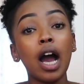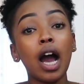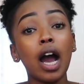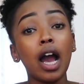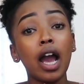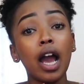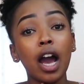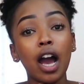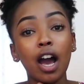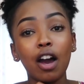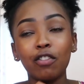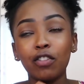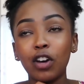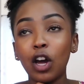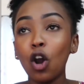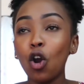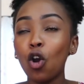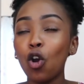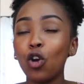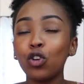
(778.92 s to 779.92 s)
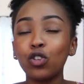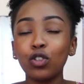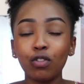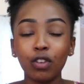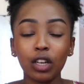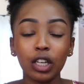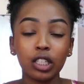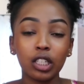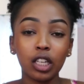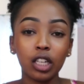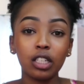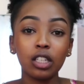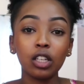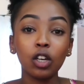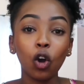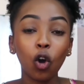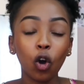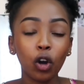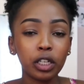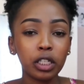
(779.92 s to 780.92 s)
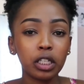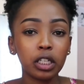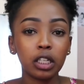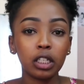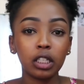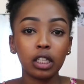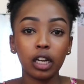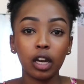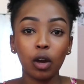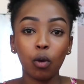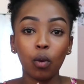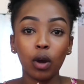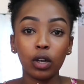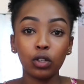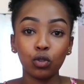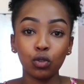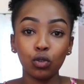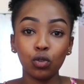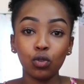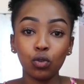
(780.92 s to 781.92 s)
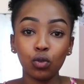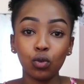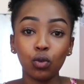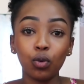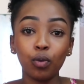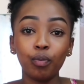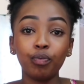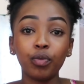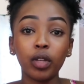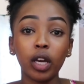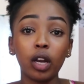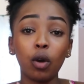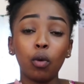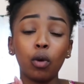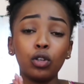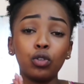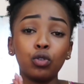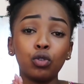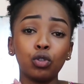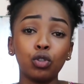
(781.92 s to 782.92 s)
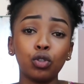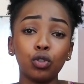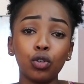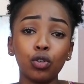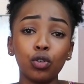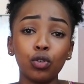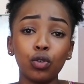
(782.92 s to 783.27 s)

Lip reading: I have a lot of exciting content that I want to do, and I want to show